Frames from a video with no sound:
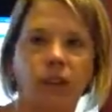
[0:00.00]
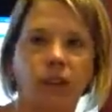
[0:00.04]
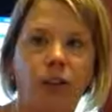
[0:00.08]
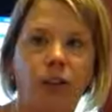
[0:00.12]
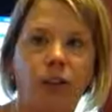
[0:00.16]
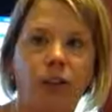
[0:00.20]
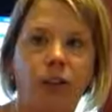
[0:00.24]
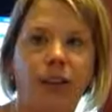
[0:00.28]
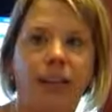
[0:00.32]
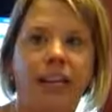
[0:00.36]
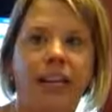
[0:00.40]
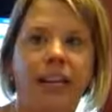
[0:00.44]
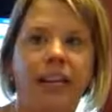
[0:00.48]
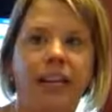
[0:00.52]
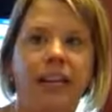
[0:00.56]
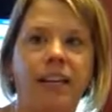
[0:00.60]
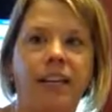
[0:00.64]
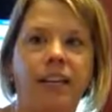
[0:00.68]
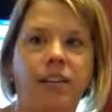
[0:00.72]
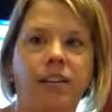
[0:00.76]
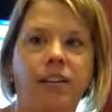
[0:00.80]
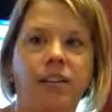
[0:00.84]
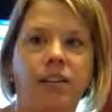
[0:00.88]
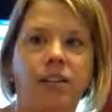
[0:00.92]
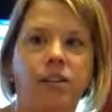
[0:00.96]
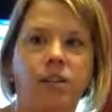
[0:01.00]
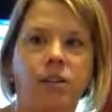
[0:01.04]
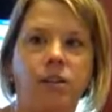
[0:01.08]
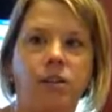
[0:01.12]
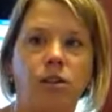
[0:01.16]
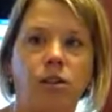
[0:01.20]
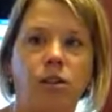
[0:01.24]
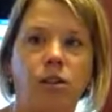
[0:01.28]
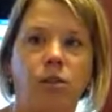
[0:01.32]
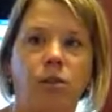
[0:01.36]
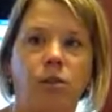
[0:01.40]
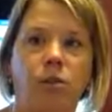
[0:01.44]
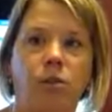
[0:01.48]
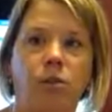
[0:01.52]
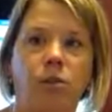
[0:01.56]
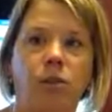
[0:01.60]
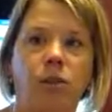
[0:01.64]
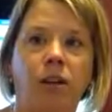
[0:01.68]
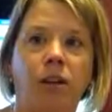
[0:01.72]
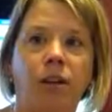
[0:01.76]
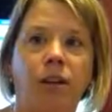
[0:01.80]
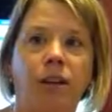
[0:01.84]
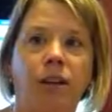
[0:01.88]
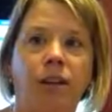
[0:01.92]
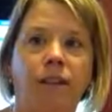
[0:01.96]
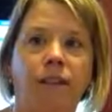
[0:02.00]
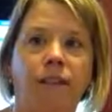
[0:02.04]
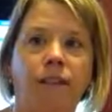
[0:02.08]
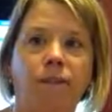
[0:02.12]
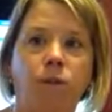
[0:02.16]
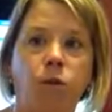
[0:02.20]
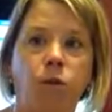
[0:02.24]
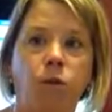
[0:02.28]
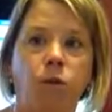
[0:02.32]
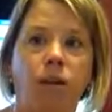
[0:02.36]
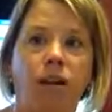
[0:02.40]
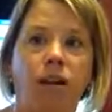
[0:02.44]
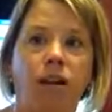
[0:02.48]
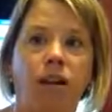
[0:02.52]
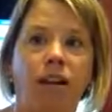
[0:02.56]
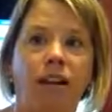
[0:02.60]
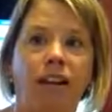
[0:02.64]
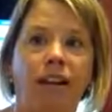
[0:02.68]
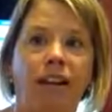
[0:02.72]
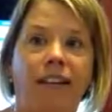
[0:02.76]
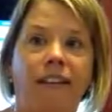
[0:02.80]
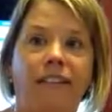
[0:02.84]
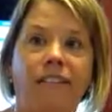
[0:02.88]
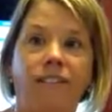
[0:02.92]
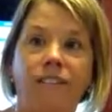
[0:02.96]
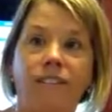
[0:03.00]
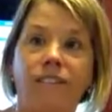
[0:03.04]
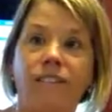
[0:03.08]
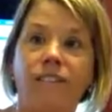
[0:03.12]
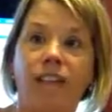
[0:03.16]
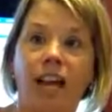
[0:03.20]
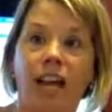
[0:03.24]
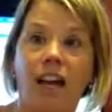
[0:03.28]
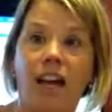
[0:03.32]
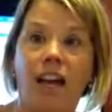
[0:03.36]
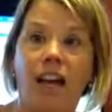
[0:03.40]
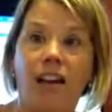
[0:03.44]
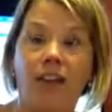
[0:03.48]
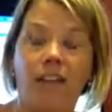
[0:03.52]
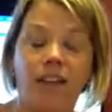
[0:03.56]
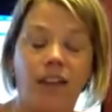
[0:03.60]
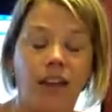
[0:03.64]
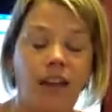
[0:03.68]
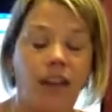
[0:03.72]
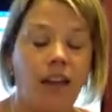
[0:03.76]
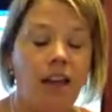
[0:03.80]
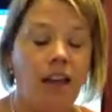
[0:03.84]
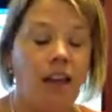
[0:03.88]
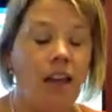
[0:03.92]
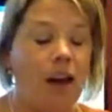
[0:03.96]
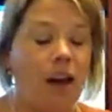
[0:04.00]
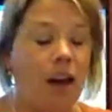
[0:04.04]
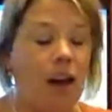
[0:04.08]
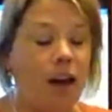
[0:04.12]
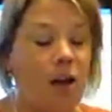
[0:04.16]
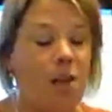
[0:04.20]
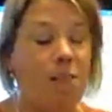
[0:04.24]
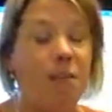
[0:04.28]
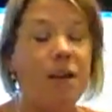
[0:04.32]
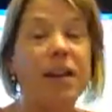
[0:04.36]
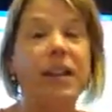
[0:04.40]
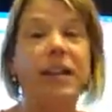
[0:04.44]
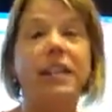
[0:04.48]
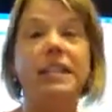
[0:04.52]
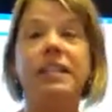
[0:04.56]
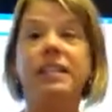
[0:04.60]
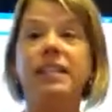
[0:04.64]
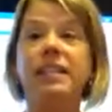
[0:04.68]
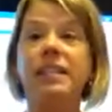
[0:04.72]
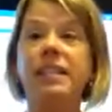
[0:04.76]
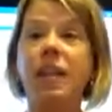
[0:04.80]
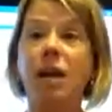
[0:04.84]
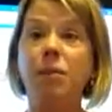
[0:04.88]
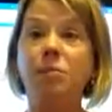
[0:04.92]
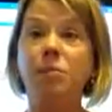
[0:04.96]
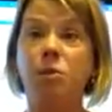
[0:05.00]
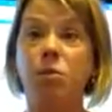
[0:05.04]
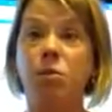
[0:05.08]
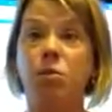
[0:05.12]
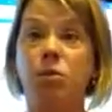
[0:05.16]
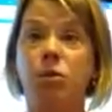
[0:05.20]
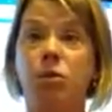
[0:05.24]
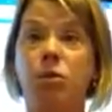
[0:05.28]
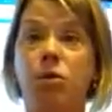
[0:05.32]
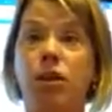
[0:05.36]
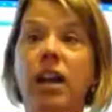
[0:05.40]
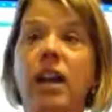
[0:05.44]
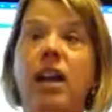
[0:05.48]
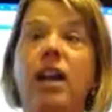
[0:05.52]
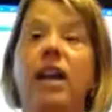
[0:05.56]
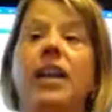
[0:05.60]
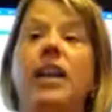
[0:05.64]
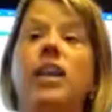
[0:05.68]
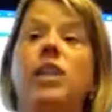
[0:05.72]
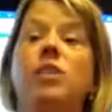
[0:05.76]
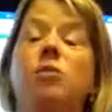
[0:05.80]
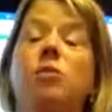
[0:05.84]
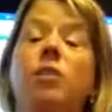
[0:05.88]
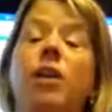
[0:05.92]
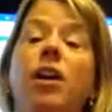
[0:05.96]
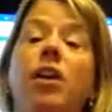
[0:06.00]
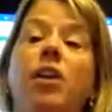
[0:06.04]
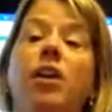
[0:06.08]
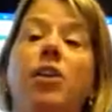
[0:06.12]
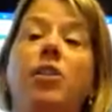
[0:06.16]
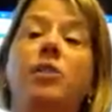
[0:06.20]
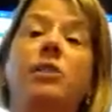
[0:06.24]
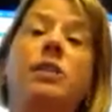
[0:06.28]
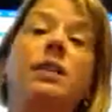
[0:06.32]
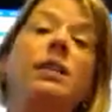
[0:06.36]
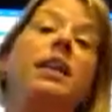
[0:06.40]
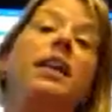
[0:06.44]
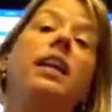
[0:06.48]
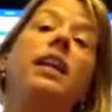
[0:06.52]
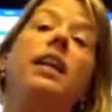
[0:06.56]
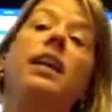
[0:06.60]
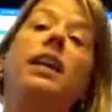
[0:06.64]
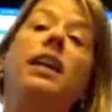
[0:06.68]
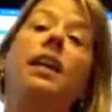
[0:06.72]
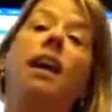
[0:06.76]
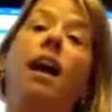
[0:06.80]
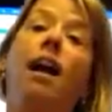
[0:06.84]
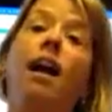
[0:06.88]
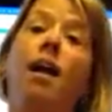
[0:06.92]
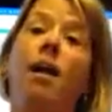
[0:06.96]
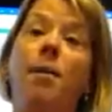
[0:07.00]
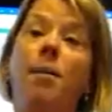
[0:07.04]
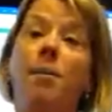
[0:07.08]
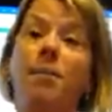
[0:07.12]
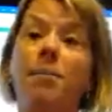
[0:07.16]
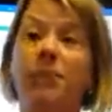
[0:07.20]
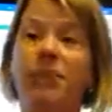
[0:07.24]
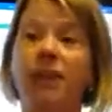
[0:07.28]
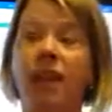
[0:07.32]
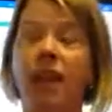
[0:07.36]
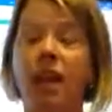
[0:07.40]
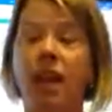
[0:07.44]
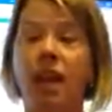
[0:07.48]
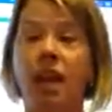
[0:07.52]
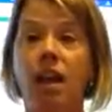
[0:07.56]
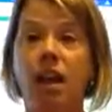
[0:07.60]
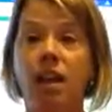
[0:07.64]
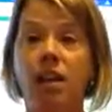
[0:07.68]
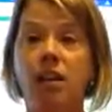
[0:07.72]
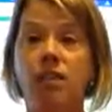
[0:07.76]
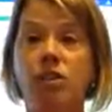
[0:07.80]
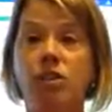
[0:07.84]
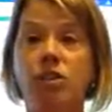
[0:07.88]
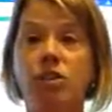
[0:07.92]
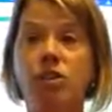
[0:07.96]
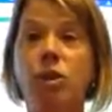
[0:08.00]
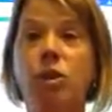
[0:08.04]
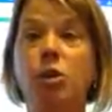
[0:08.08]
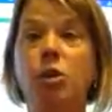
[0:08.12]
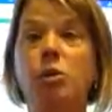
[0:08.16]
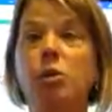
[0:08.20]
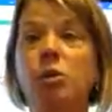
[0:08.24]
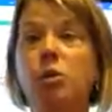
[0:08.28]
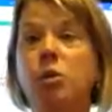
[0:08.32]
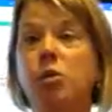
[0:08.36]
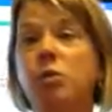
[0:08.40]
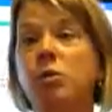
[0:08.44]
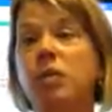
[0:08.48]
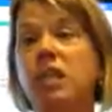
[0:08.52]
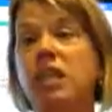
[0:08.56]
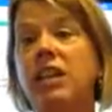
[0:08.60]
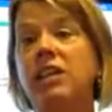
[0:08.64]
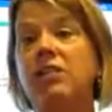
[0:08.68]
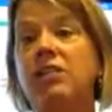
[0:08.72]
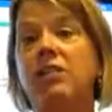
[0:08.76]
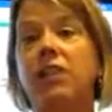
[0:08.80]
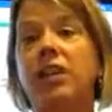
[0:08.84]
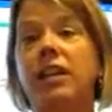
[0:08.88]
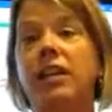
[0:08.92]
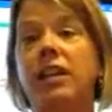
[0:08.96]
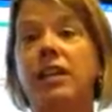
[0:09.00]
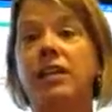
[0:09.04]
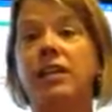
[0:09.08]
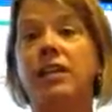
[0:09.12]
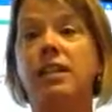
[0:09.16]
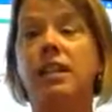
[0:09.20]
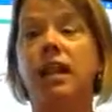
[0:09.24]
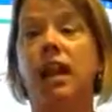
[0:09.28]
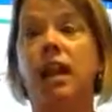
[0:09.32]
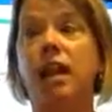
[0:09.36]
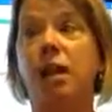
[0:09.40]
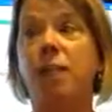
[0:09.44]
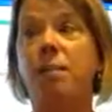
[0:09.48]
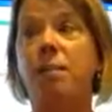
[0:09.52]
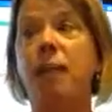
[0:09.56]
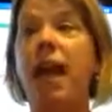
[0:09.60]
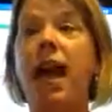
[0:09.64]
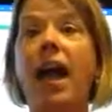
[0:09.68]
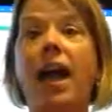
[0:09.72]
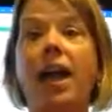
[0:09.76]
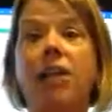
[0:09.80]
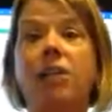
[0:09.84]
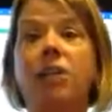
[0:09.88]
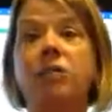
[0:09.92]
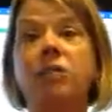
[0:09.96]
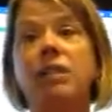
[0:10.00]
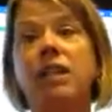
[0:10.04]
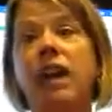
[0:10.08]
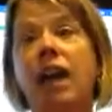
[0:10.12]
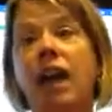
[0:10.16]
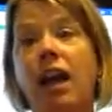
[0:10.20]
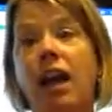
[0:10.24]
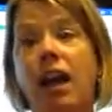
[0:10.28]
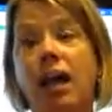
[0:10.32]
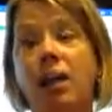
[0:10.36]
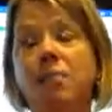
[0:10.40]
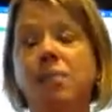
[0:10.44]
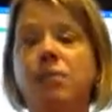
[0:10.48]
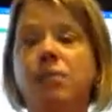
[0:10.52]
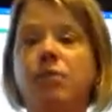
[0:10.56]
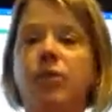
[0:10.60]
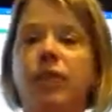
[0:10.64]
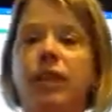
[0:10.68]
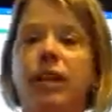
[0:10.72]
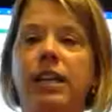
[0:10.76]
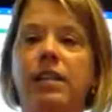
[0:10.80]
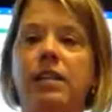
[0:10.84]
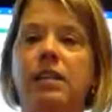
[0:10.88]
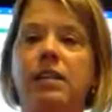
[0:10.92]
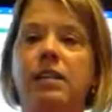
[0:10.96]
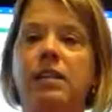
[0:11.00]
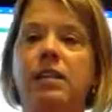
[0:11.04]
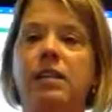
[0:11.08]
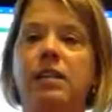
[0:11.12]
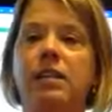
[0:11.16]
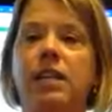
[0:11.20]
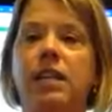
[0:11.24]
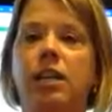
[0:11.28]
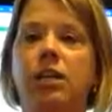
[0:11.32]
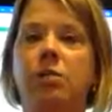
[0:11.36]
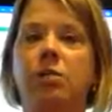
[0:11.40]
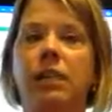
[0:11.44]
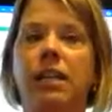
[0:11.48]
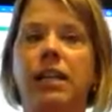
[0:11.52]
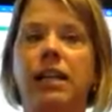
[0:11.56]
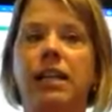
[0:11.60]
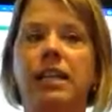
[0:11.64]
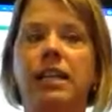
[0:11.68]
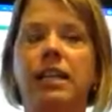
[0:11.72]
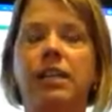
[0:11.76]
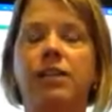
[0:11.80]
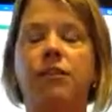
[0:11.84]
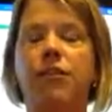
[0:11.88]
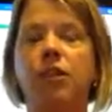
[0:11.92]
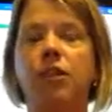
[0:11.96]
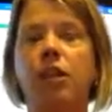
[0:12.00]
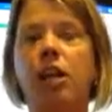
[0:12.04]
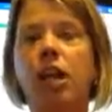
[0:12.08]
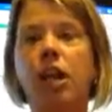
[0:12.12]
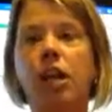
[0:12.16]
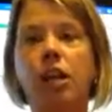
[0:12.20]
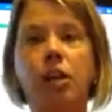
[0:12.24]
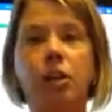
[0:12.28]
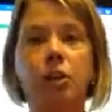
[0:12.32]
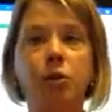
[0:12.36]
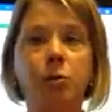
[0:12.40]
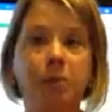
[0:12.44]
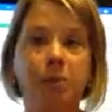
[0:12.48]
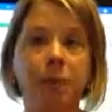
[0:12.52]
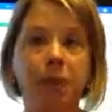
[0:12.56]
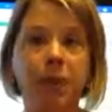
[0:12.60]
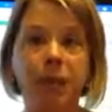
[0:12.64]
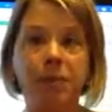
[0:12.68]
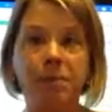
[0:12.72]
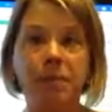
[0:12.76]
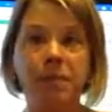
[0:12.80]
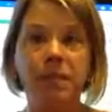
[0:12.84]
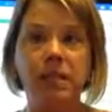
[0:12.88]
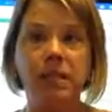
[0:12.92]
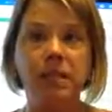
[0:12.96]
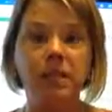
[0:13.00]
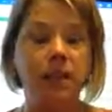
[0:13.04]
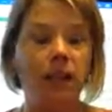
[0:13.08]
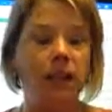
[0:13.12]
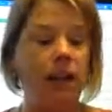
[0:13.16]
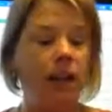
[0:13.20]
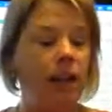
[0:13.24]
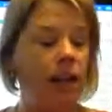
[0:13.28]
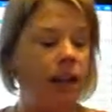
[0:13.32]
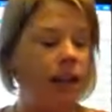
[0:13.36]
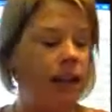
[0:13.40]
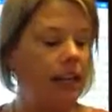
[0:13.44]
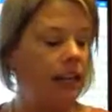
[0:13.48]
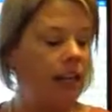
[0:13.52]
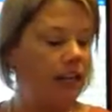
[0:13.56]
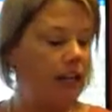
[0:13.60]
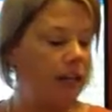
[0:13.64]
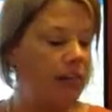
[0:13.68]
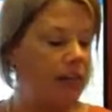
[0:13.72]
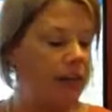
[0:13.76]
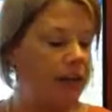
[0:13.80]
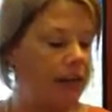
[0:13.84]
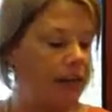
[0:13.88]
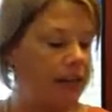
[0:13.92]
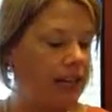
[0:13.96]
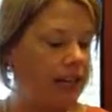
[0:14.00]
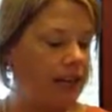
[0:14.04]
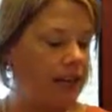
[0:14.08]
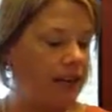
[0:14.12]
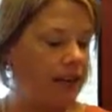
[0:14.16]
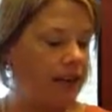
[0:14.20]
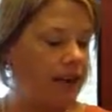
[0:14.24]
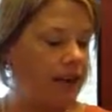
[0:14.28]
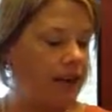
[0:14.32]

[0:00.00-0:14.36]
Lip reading: 3, 2, 4, 5. Conceptual is where you see 2 different pattern types. For instance, it could be different colored pips, it could be